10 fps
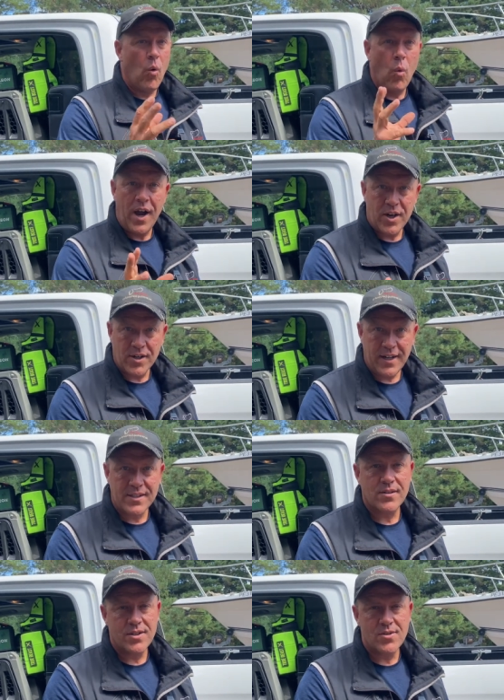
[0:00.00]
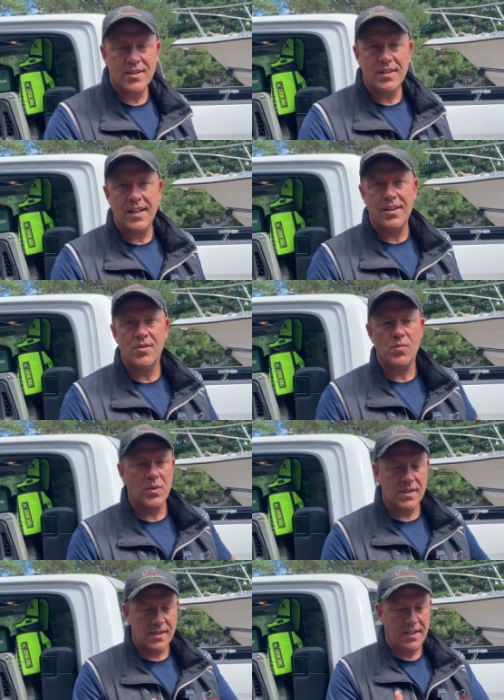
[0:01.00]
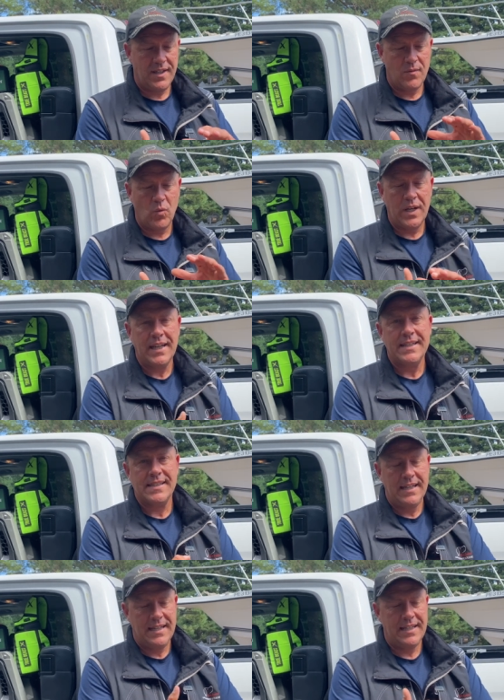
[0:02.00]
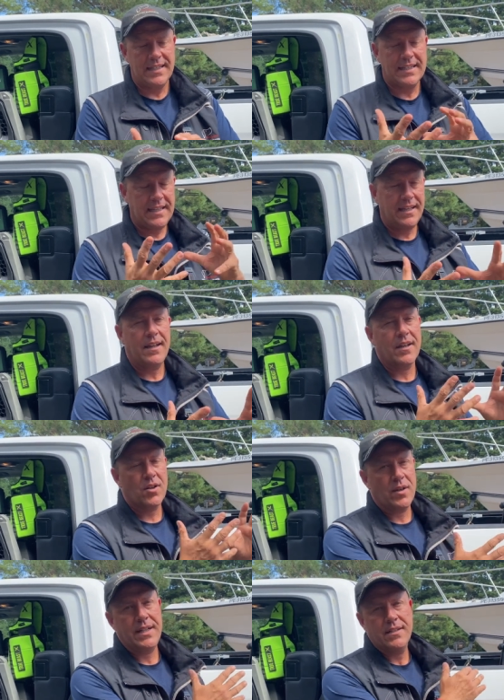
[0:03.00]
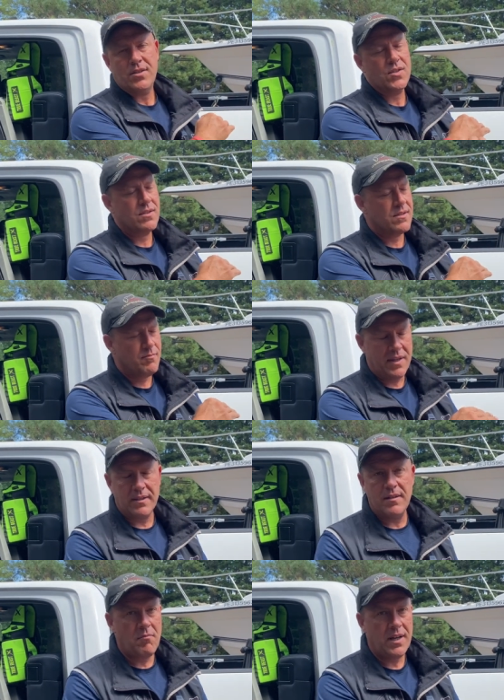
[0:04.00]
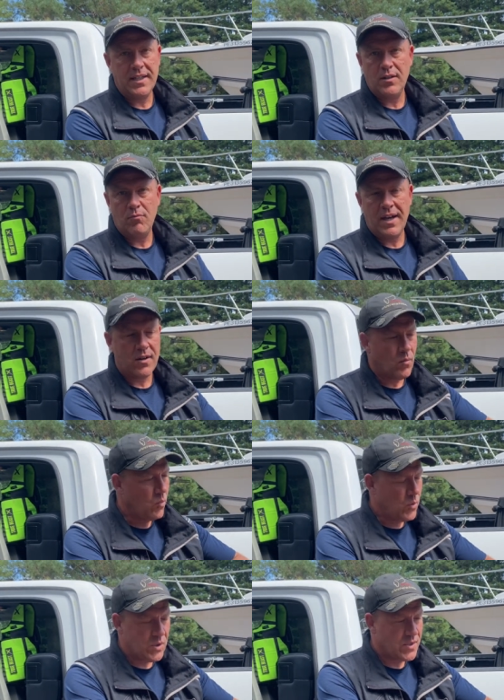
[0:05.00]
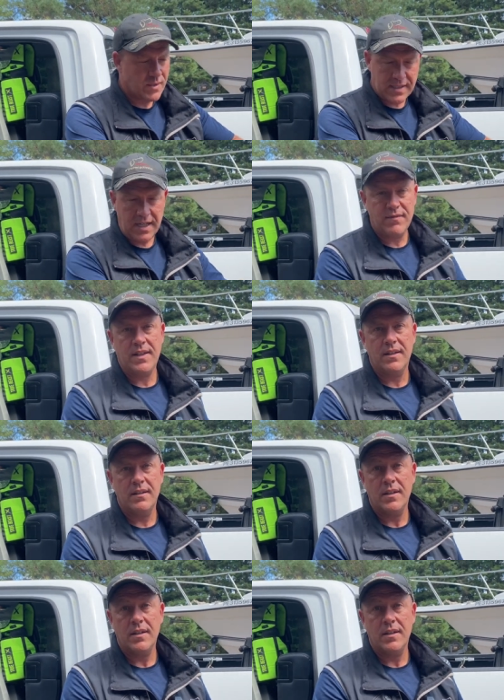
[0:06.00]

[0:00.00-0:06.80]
Wire crates are usually the dangerous ones. And when I say get a crate, just spend the money, no matter, just safety.